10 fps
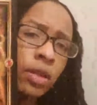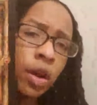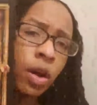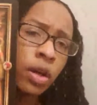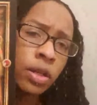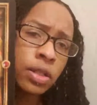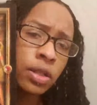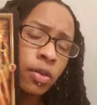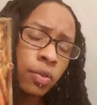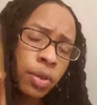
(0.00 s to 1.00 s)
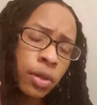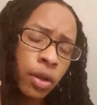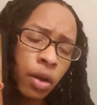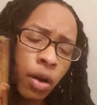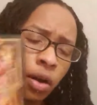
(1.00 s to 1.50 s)
guarding yourself, put
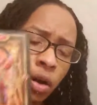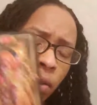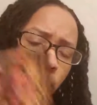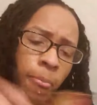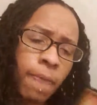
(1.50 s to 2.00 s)
your guard up.